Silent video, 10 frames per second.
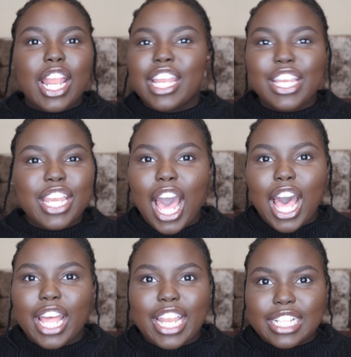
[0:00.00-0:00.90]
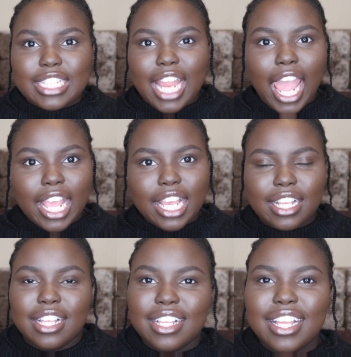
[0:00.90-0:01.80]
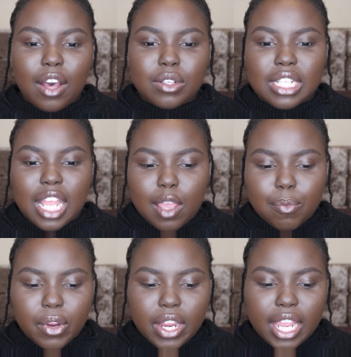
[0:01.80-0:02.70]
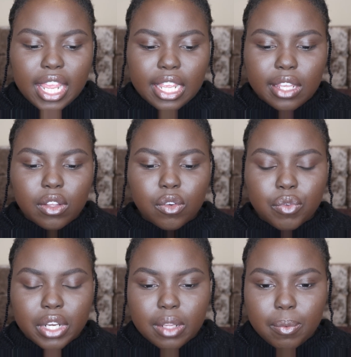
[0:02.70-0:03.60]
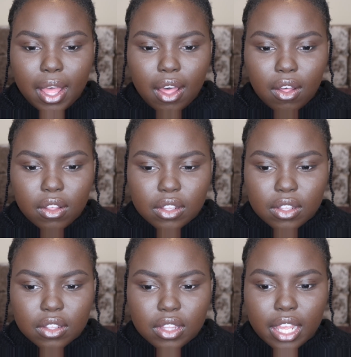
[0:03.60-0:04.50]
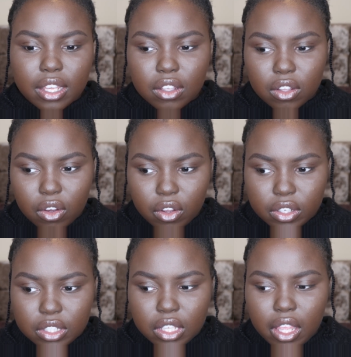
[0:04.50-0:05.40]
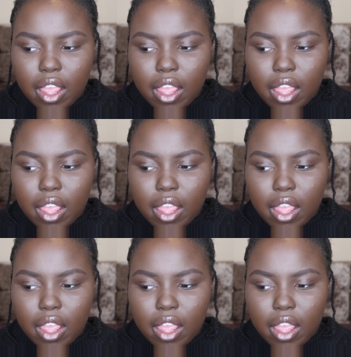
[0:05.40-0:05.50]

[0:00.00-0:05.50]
Nuh-uh, not today. I was laboring really well, thank God,